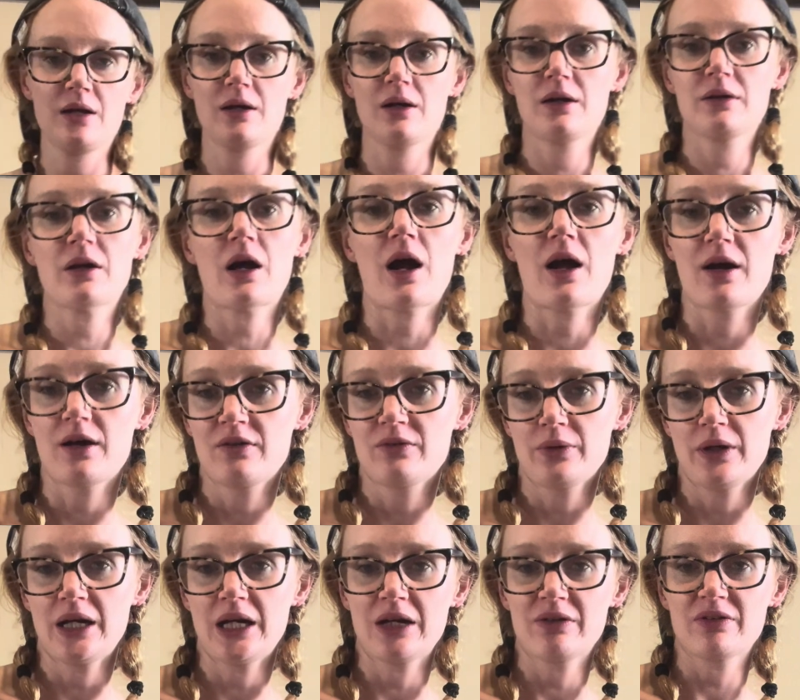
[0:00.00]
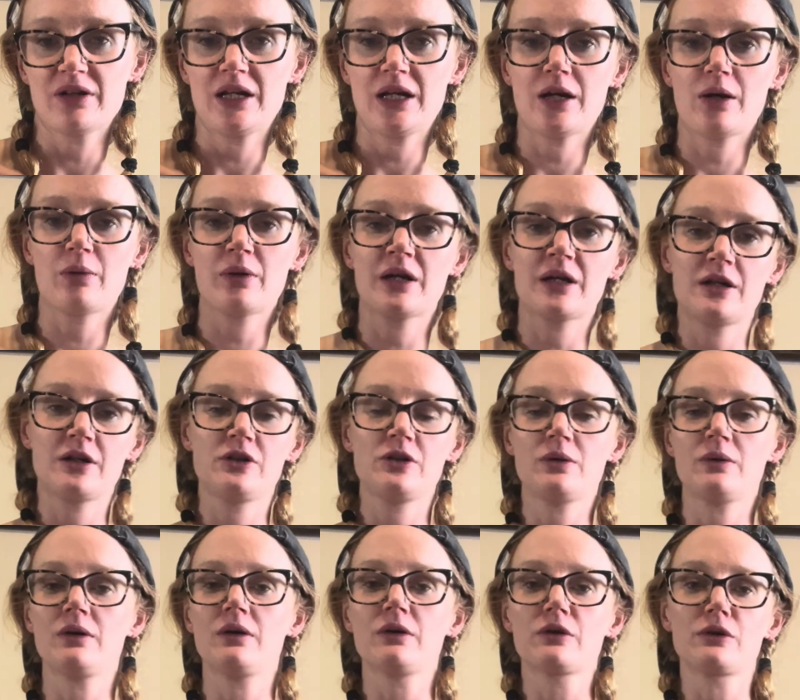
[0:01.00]
Not a reading video. We're going to do a
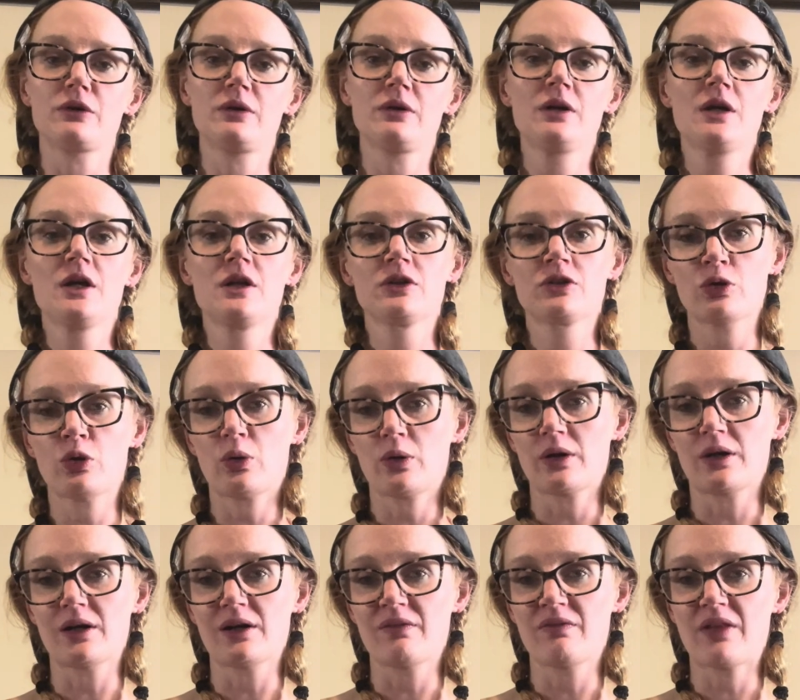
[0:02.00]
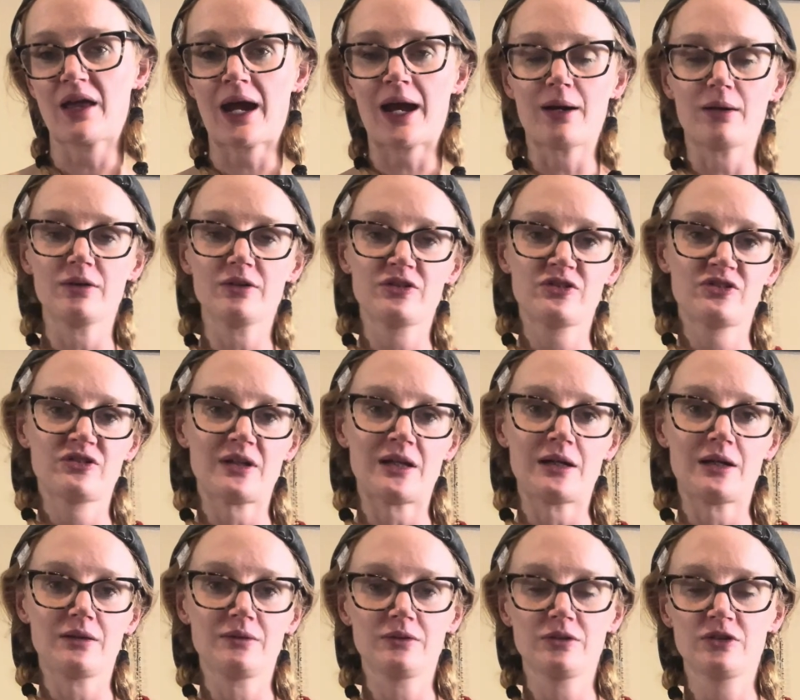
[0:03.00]
little tour of the house
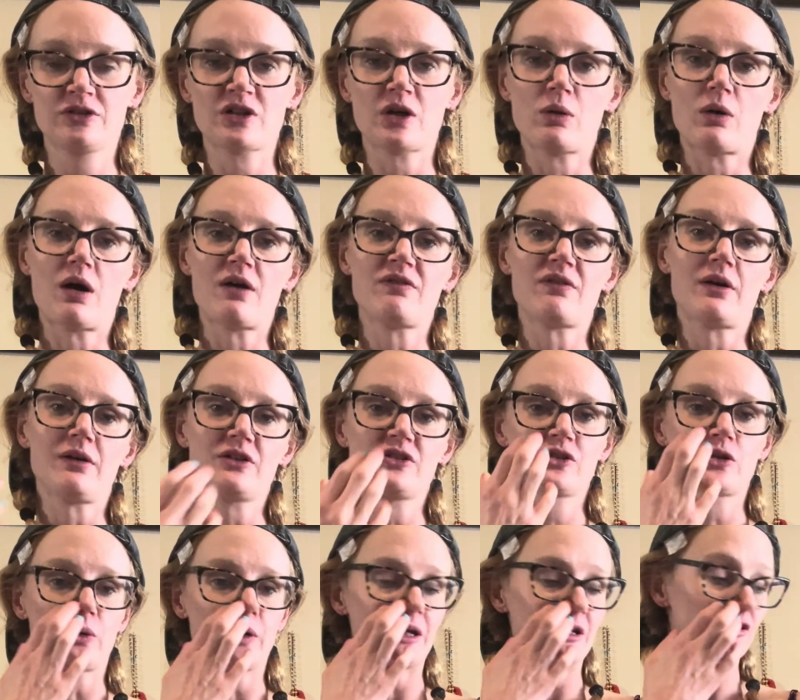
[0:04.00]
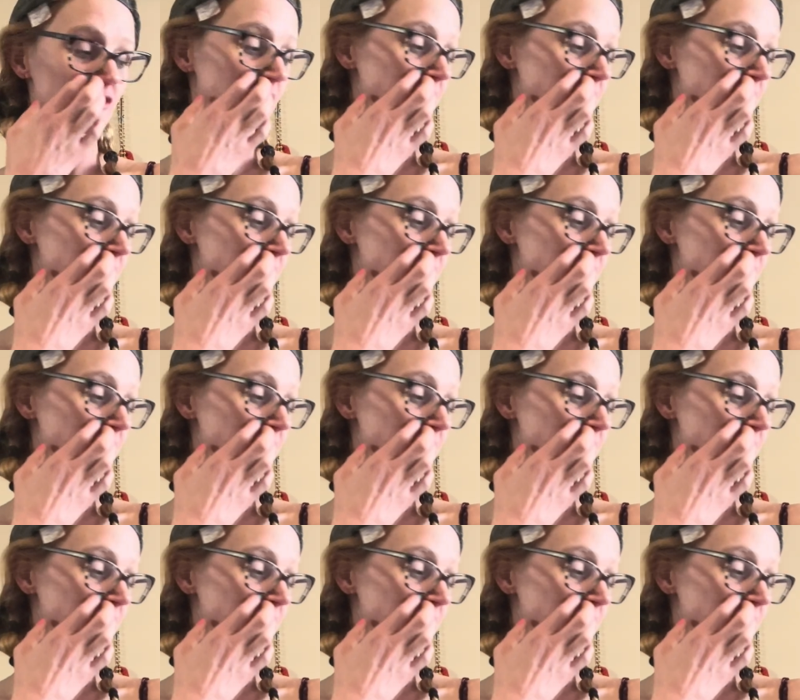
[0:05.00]
and show off all his toys.